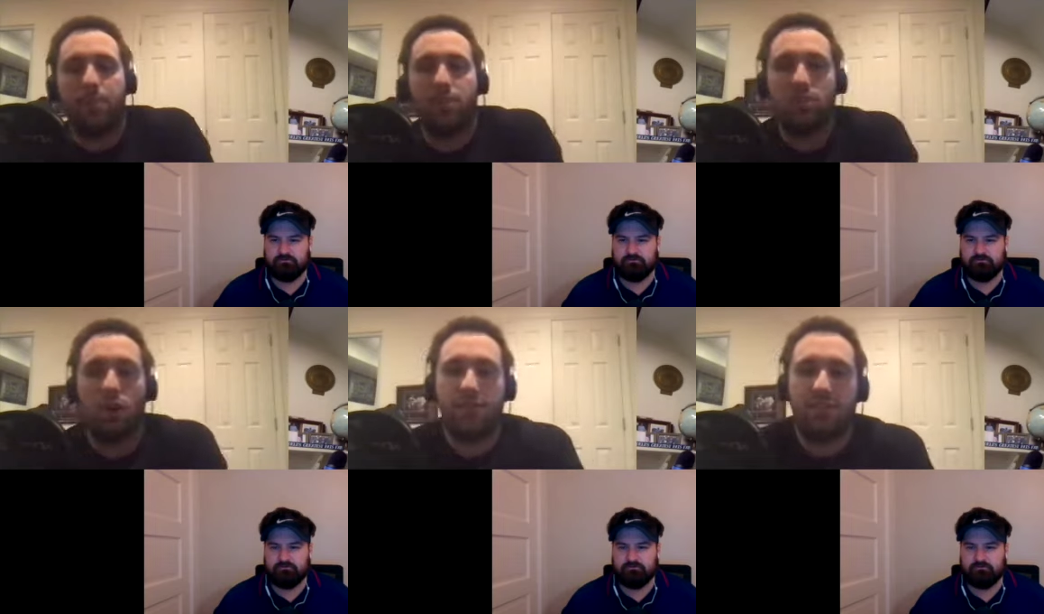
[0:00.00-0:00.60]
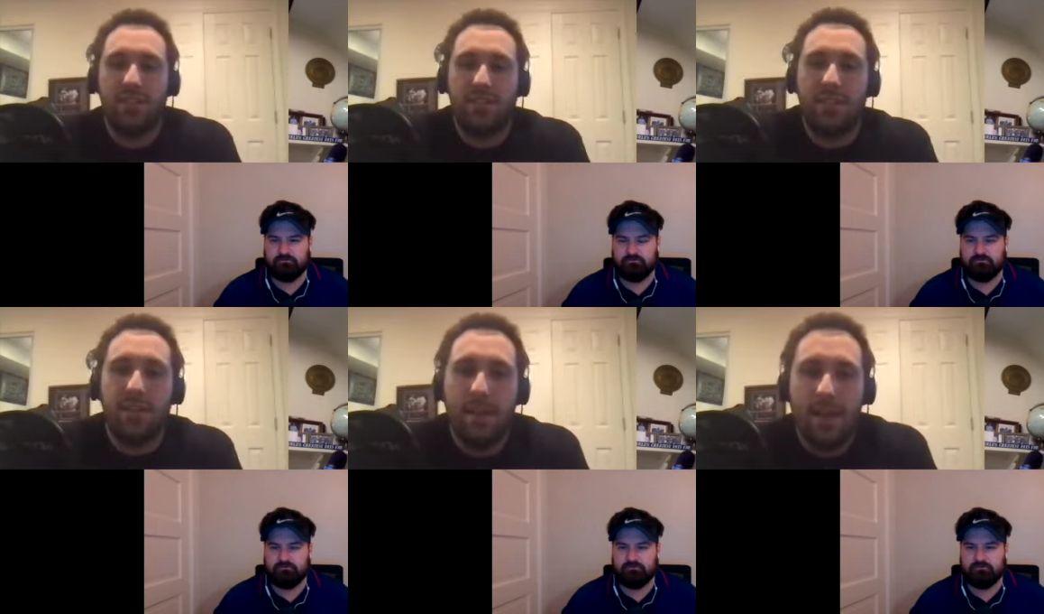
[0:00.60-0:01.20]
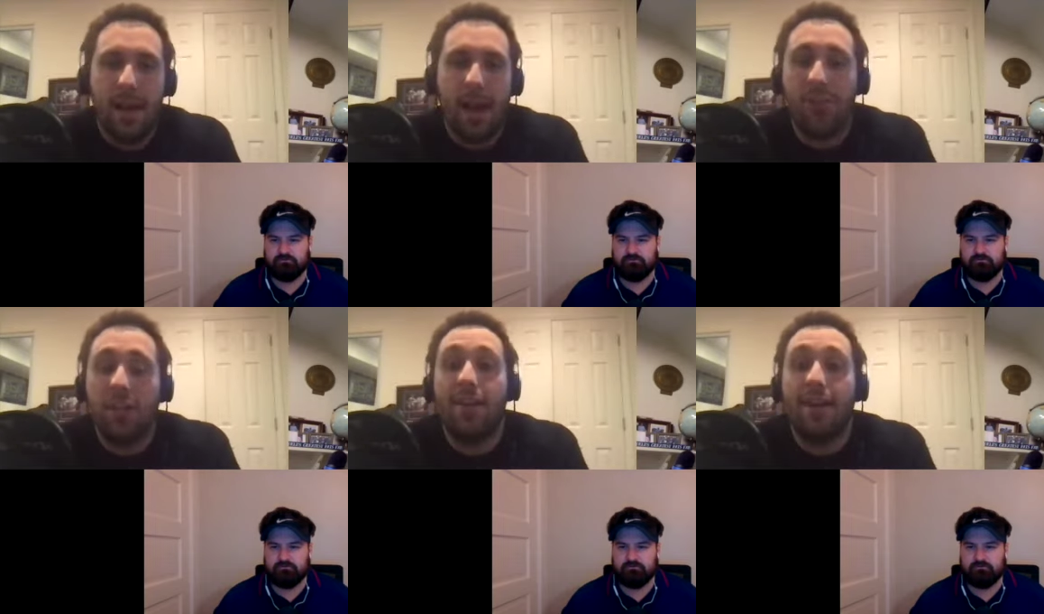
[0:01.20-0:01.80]
Speaker 1: this offseason. I
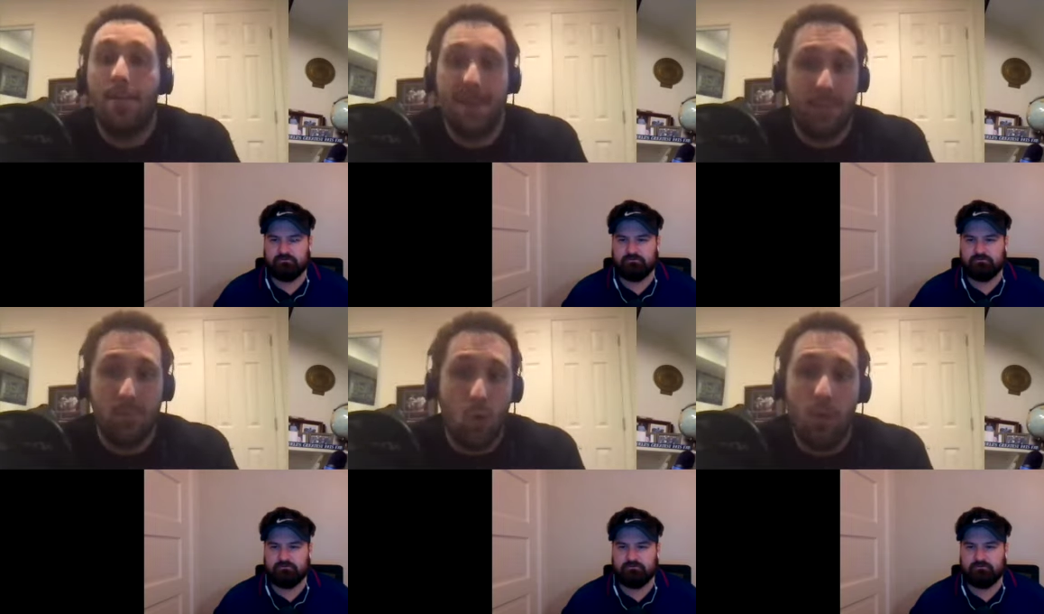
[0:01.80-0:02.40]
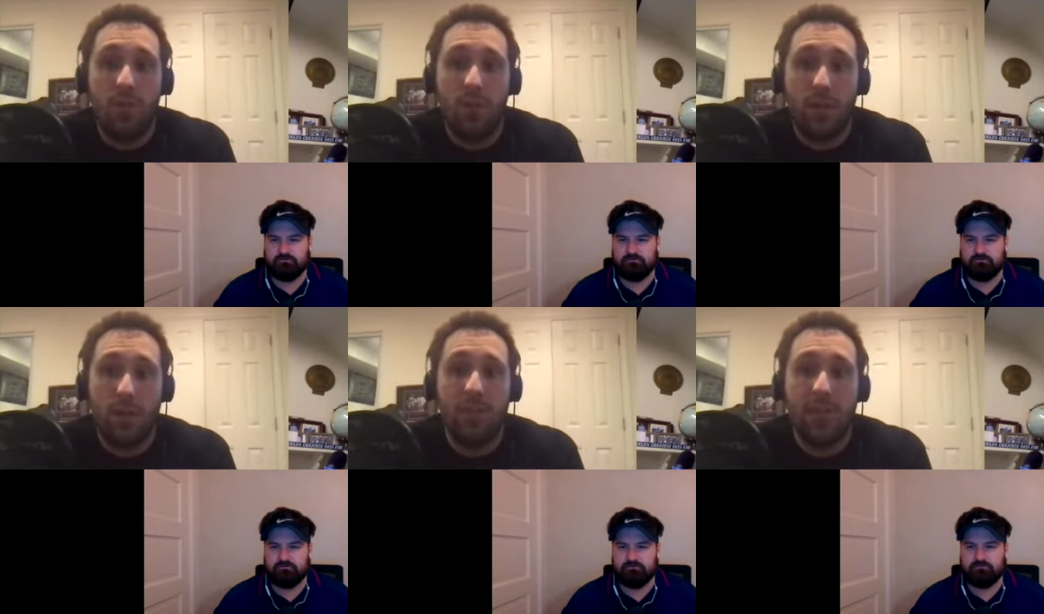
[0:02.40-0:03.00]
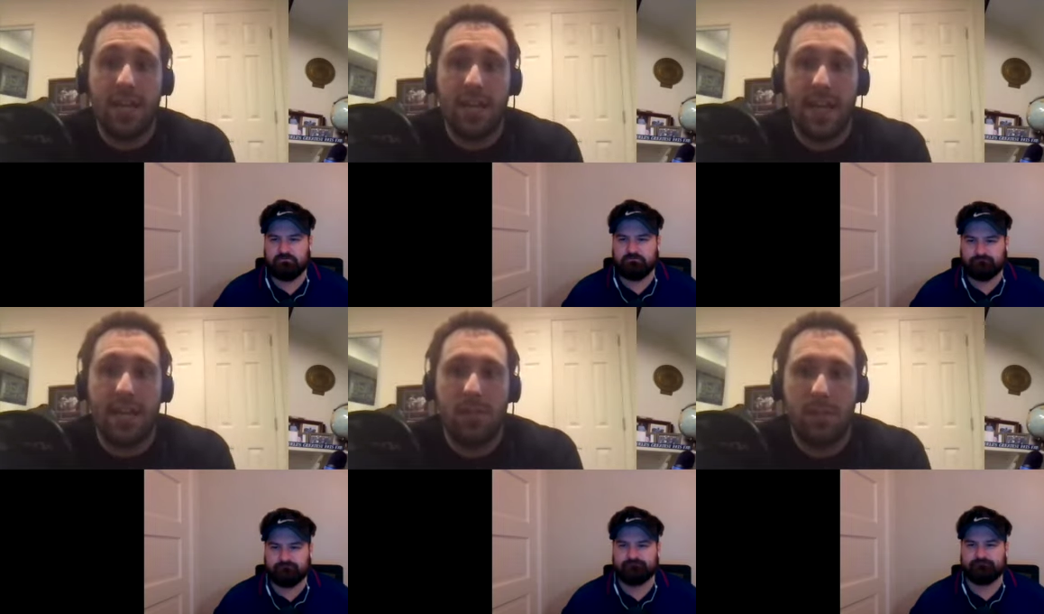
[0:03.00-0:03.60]
think you got to make a move if you're Danny
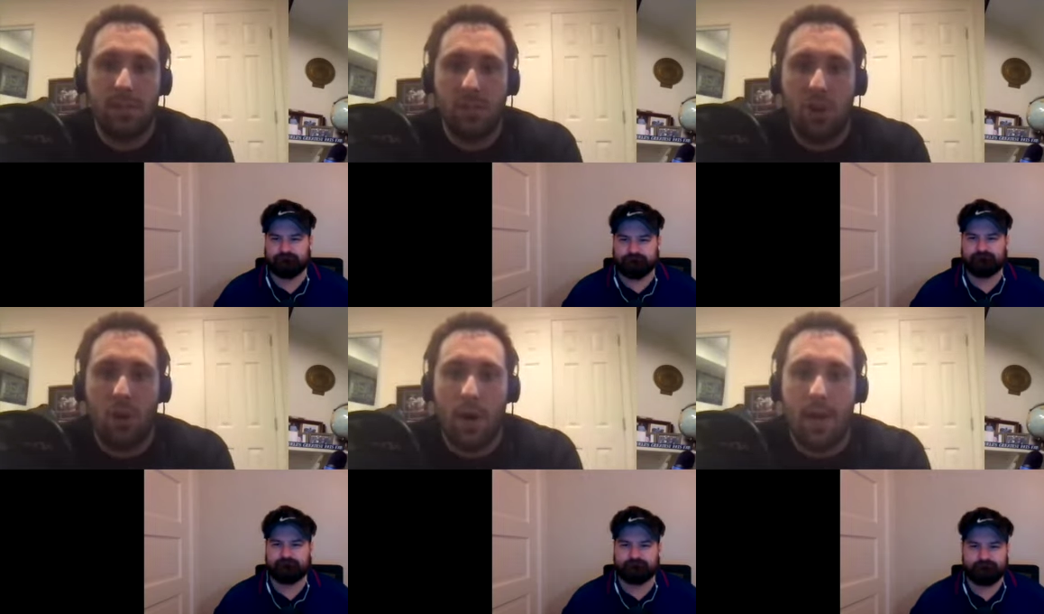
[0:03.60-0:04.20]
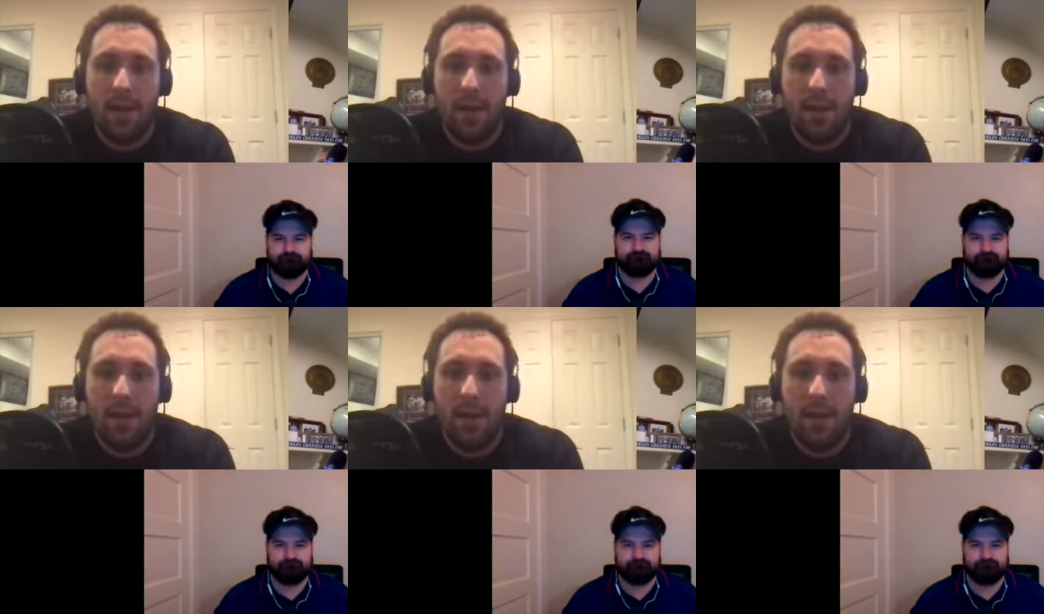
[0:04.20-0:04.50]
Ainge because you know what?